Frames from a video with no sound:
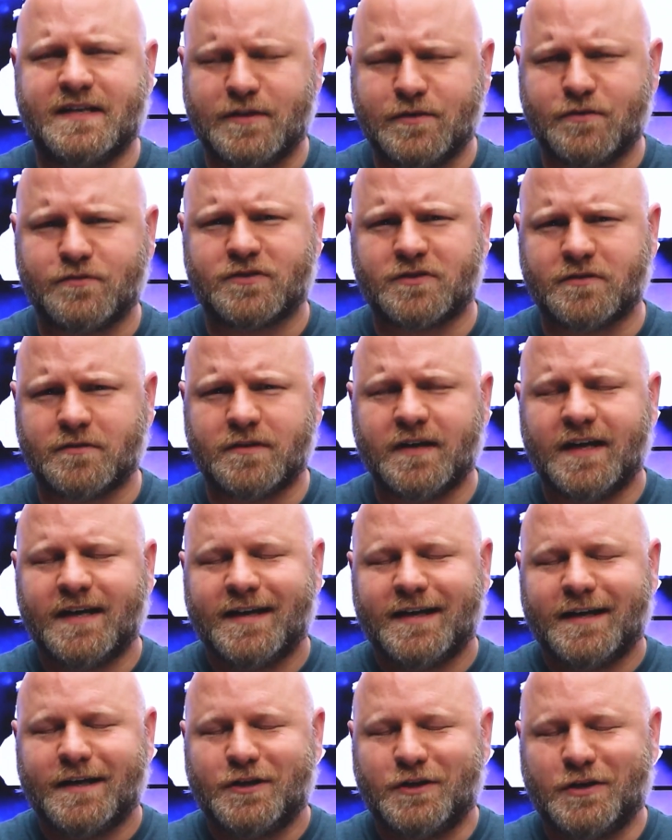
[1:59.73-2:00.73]
You should
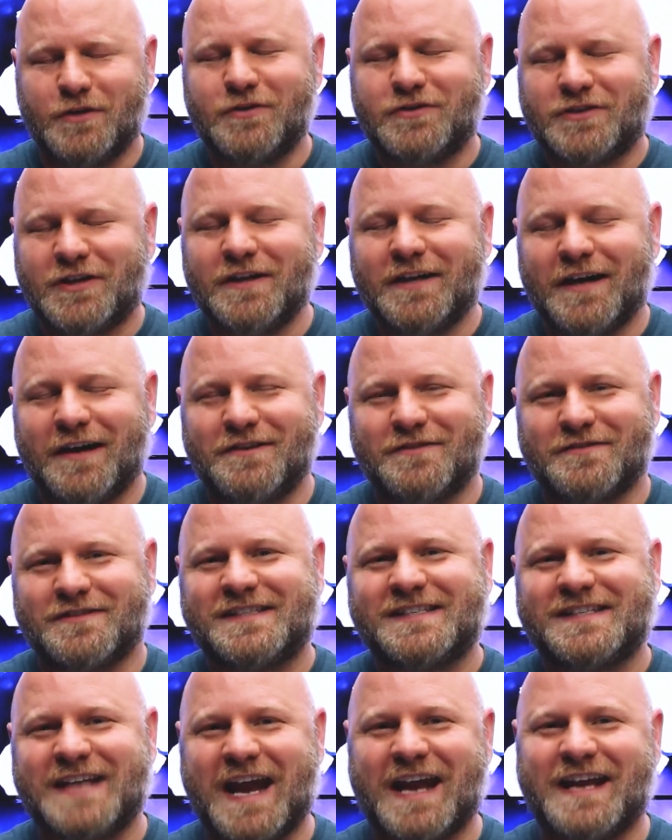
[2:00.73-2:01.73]

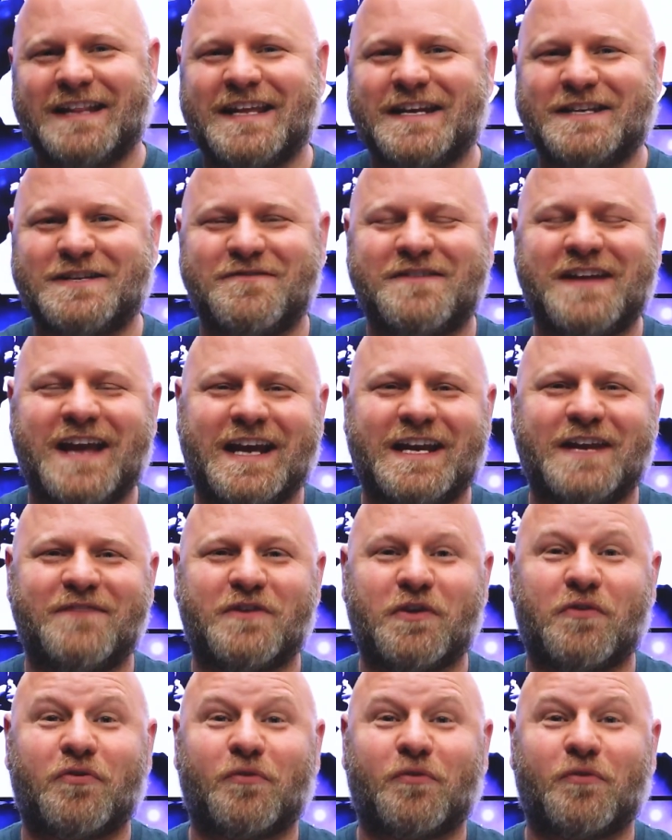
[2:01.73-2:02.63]
understand that you can't even